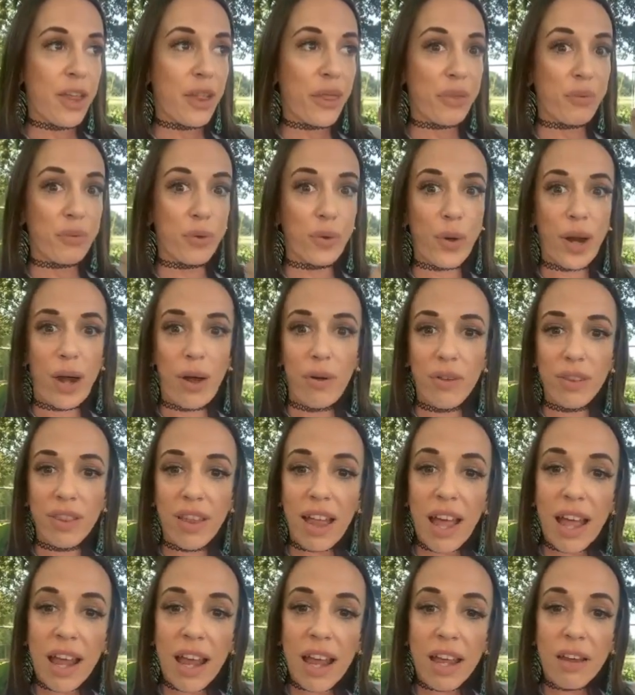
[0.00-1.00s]
throughout
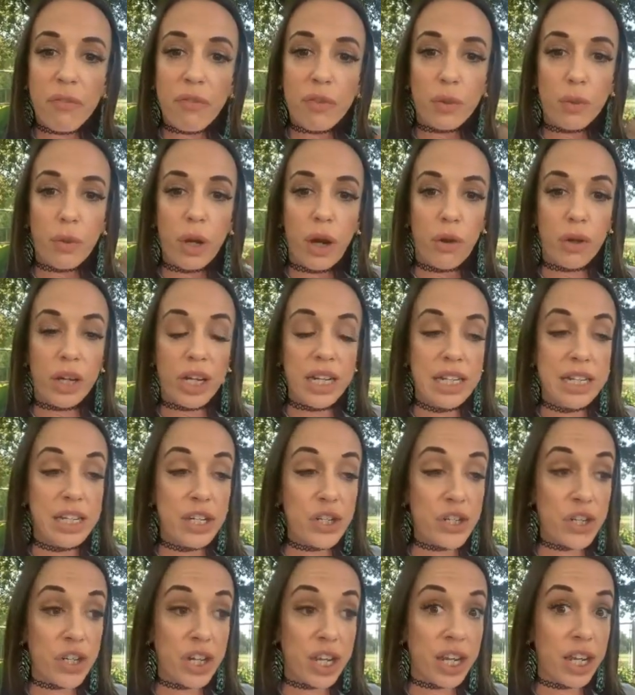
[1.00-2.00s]
life, throughout
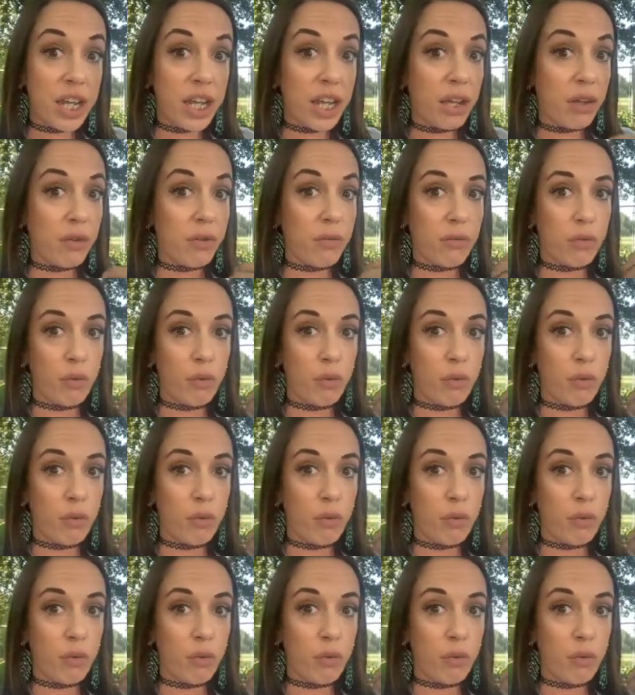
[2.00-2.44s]
conditioning,